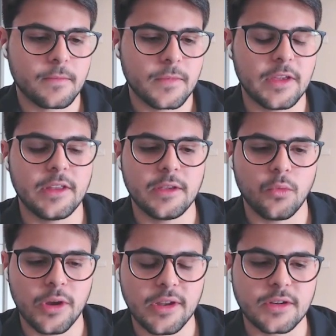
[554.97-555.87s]
they they
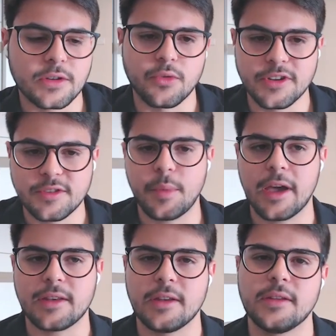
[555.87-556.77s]
really start to
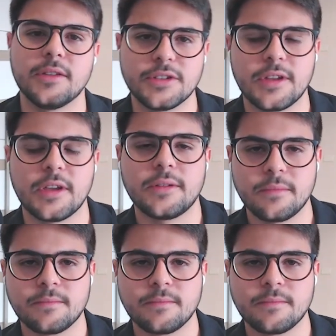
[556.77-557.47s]
respect and understand.